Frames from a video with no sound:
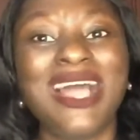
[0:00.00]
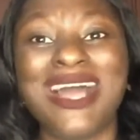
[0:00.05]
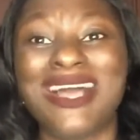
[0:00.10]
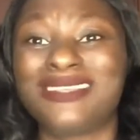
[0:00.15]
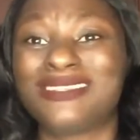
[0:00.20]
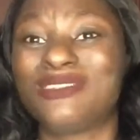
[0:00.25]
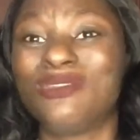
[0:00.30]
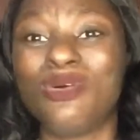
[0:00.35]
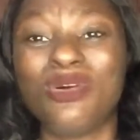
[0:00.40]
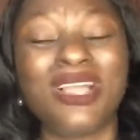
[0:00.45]

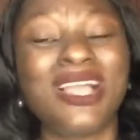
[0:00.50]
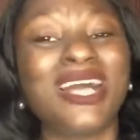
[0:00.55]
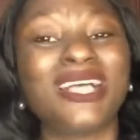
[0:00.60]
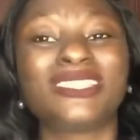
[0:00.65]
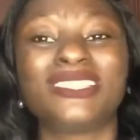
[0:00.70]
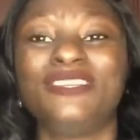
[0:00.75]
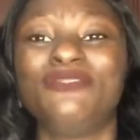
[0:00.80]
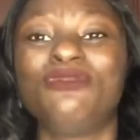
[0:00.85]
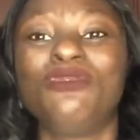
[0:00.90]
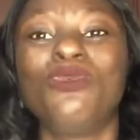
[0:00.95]
as long
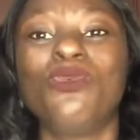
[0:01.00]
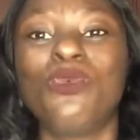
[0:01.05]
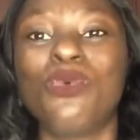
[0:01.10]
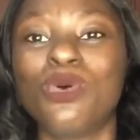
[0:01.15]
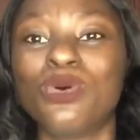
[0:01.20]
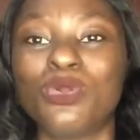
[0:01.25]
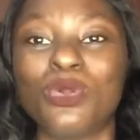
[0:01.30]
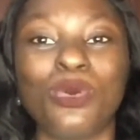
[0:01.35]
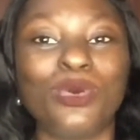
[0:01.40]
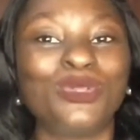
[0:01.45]
as even
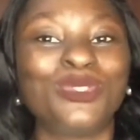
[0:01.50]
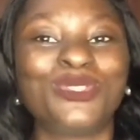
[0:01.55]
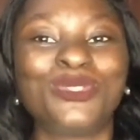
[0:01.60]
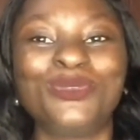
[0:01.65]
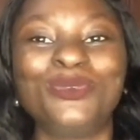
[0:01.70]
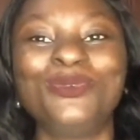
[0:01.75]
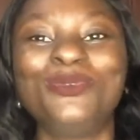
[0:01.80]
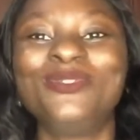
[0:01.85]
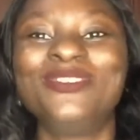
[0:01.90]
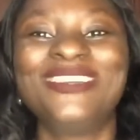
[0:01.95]
1 or
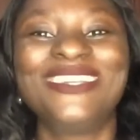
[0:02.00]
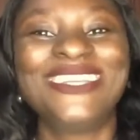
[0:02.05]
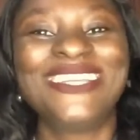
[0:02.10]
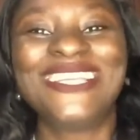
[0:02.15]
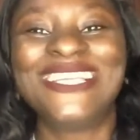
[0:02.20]
2